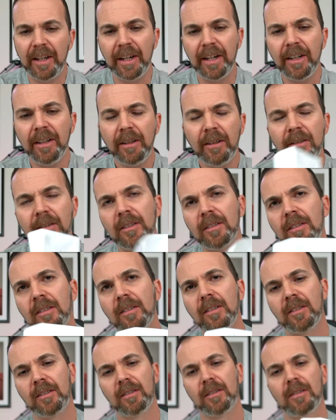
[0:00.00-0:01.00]
here
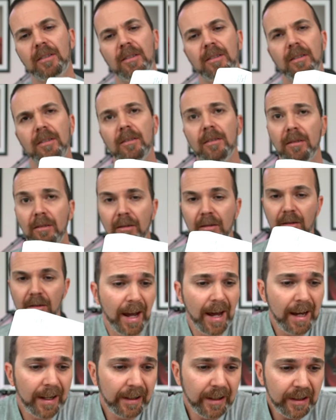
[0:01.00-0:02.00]

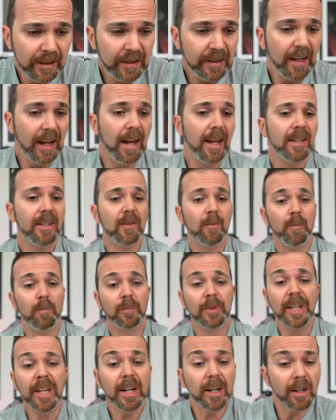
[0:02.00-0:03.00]
and it says,
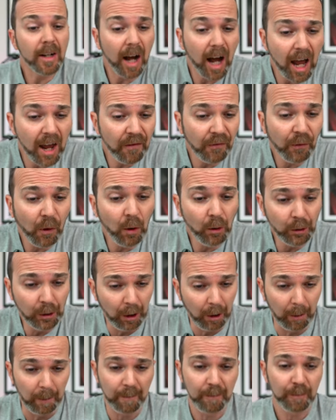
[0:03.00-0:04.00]
"Dear
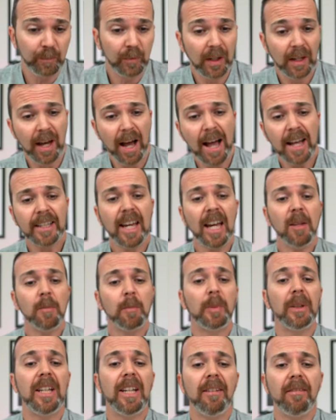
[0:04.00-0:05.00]
iPhondo, I
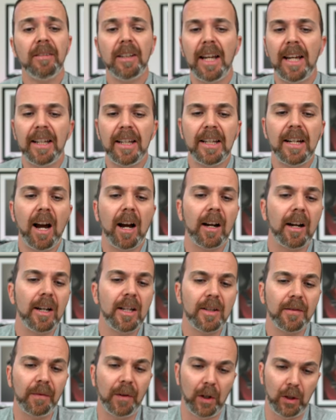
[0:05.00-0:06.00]
can't believe Lady Gaga
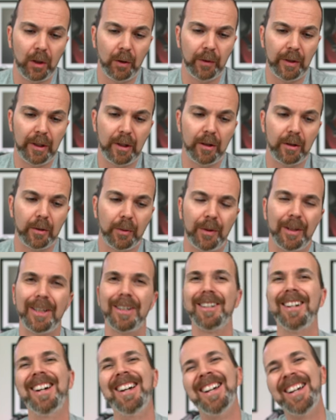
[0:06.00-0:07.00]
is following your
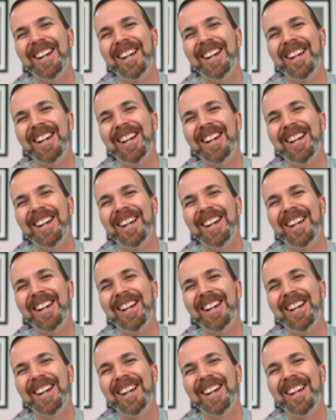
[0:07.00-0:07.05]
Twitter."